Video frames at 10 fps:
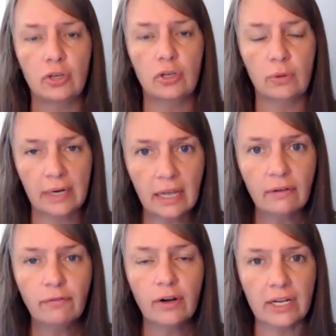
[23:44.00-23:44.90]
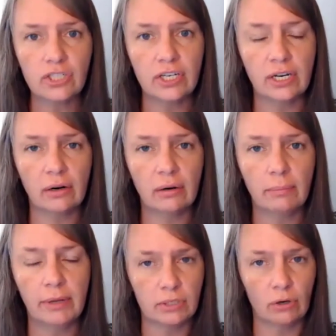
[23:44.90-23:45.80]
Do it again for next
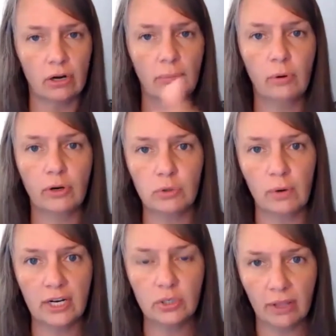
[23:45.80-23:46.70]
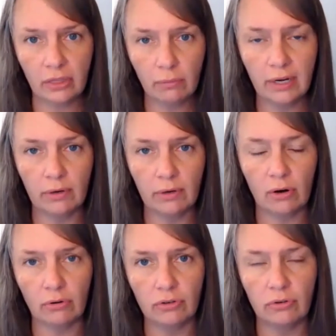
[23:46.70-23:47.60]
year because they're going to pull your 2023
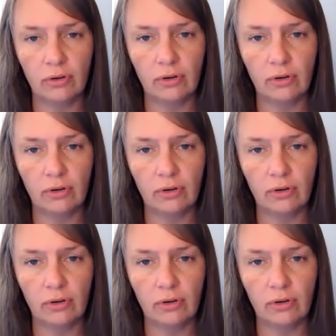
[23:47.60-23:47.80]
or